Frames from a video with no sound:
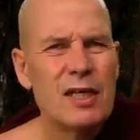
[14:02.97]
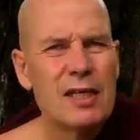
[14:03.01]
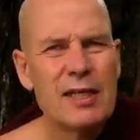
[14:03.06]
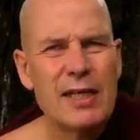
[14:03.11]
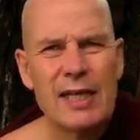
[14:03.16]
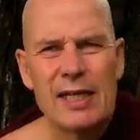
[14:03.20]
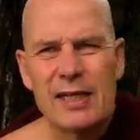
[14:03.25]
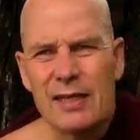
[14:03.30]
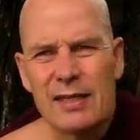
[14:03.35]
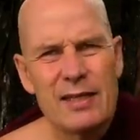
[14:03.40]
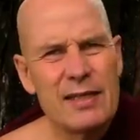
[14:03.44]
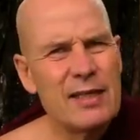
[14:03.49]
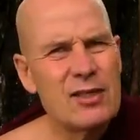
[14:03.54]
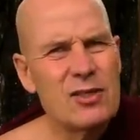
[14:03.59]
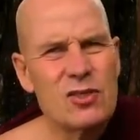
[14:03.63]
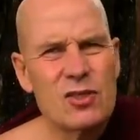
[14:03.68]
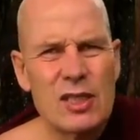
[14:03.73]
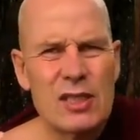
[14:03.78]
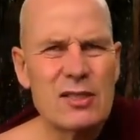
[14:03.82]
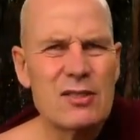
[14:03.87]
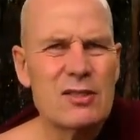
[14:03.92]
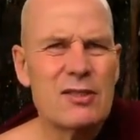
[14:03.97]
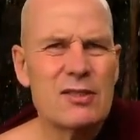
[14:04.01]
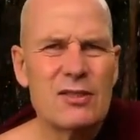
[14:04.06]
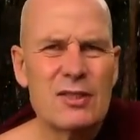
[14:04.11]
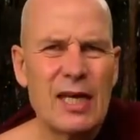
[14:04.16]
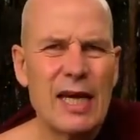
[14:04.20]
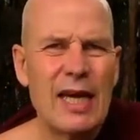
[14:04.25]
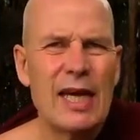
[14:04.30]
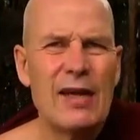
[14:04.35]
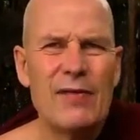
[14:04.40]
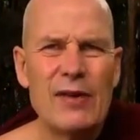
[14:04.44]
then this sense
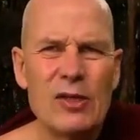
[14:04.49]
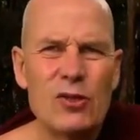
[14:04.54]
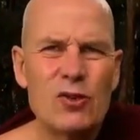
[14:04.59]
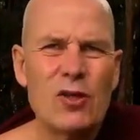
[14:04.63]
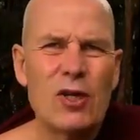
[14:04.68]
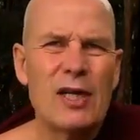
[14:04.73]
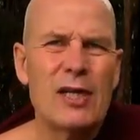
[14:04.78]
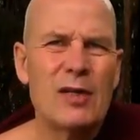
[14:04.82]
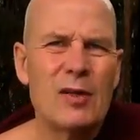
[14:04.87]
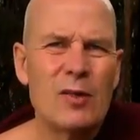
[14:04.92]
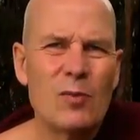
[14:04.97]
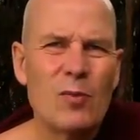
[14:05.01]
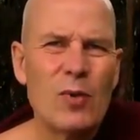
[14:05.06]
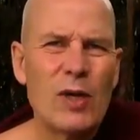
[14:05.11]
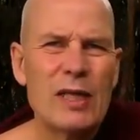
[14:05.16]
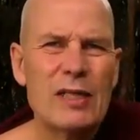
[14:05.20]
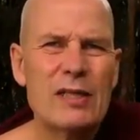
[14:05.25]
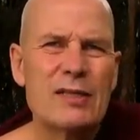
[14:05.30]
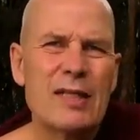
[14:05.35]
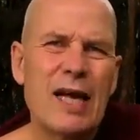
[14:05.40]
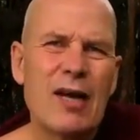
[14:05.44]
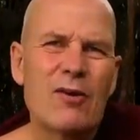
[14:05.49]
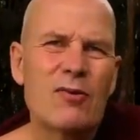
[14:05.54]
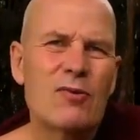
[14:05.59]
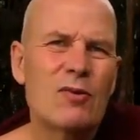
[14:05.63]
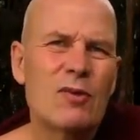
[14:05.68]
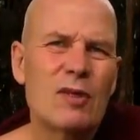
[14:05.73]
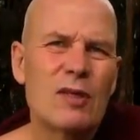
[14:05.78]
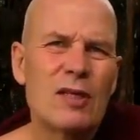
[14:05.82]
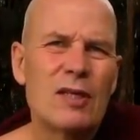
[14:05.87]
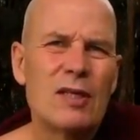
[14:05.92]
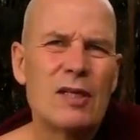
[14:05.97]
desire eventually brings down
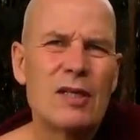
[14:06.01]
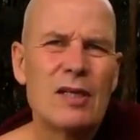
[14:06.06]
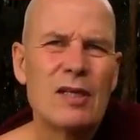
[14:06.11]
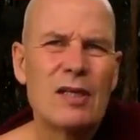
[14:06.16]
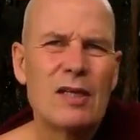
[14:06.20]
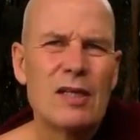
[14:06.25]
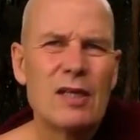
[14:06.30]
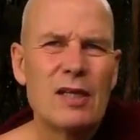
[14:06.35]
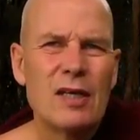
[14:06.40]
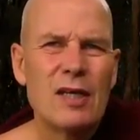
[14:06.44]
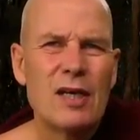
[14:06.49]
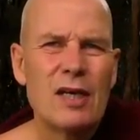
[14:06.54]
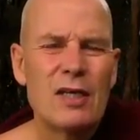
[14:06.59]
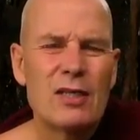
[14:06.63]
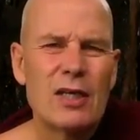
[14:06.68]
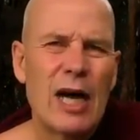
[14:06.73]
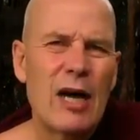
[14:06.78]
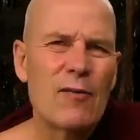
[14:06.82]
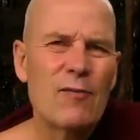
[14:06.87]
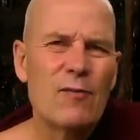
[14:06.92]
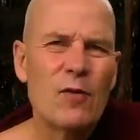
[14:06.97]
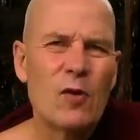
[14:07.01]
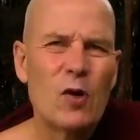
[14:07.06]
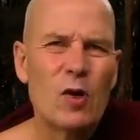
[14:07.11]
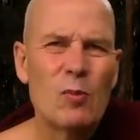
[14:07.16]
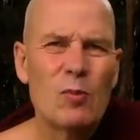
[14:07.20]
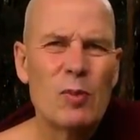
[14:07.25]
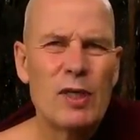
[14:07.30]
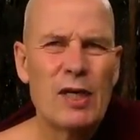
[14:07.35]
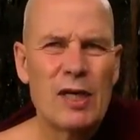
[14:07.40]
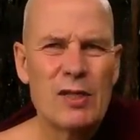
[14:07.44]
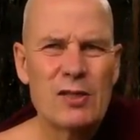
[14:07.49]
downfall,
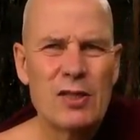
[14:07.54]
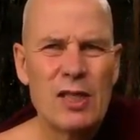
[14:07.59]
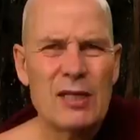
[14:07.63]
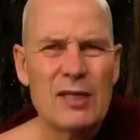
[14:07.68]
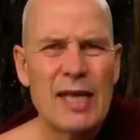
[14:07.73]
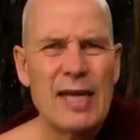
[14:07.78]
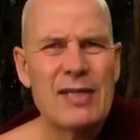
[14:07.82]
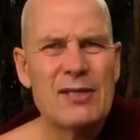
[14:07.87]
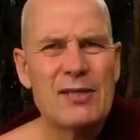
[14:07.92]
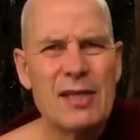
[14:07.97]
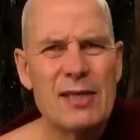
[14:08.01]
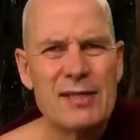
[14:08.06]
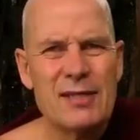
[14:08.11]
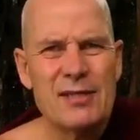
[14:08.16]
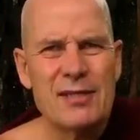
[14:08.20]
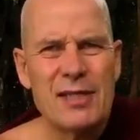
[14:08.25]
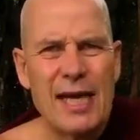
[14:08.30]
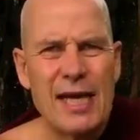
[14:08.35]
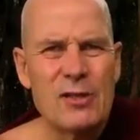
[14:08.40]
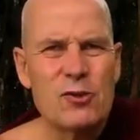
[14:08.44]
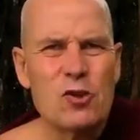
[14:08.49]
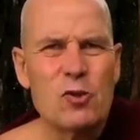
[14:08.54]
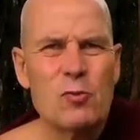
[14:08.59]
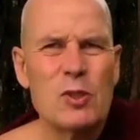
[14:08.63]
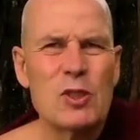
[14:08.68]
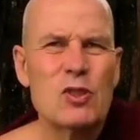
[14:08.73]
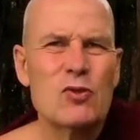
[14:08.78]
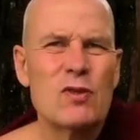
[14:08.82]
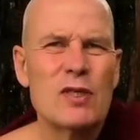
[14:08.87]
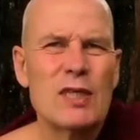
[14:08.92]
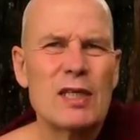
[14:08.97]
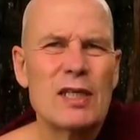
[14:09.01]
because there's this
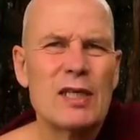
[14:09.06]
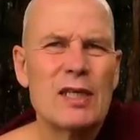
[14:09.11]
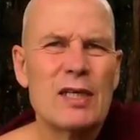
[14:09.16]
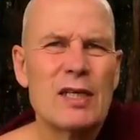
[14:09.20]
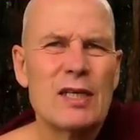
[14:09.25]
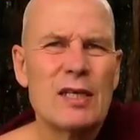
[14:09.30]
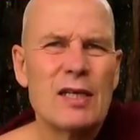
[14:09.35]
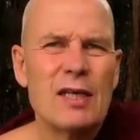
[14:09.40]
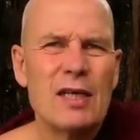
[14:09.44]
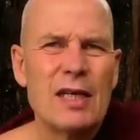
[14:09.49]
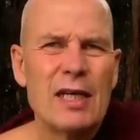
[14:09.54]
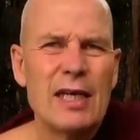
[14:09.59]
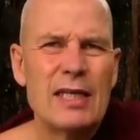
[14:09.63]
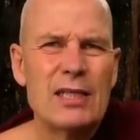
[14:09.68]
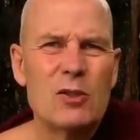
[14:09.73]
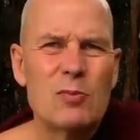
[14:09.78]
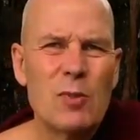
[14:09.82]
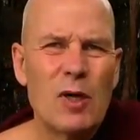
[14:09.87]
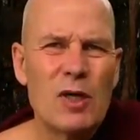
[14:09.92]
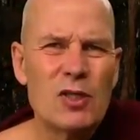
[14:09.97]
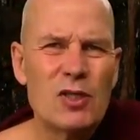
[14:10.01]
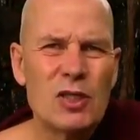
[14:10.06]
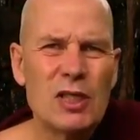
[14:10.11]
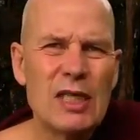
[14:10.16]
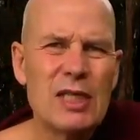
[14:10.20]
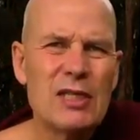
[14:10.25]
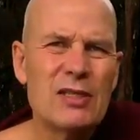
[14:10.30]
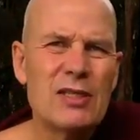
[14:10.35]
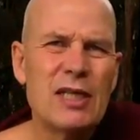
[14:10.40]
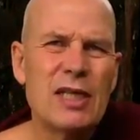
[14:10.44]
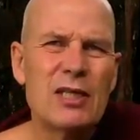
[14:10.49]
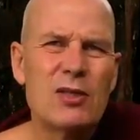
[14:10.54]
asymmetry. It's much
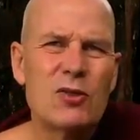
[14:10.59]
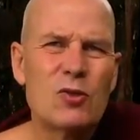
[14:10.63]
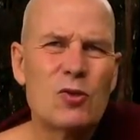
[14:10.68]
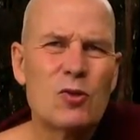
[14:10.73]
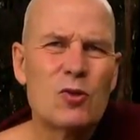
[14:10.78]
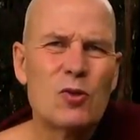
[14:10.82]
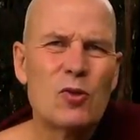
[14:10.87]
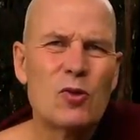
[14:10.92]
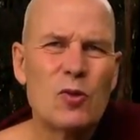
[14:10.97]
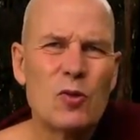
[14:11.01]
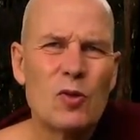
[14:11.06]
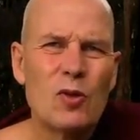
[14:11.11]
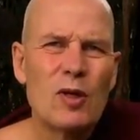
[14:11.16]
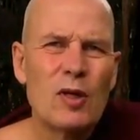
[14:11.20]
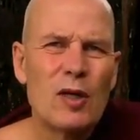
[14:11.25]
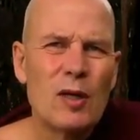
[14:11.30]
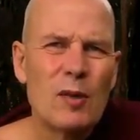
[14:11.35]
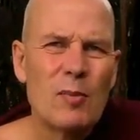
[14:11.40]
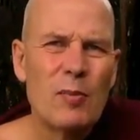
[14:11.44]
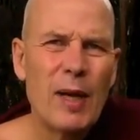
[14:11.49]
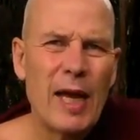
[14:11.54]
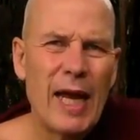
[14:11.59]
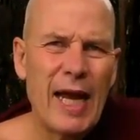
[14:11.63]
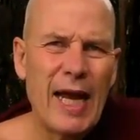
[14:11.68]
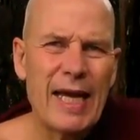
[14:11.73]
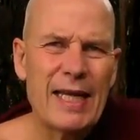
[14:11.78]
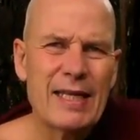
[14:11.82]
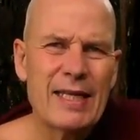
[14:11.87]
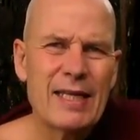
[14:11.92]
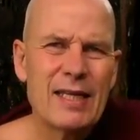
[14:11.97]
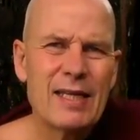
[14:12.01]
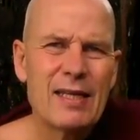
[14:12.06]
easier to do bad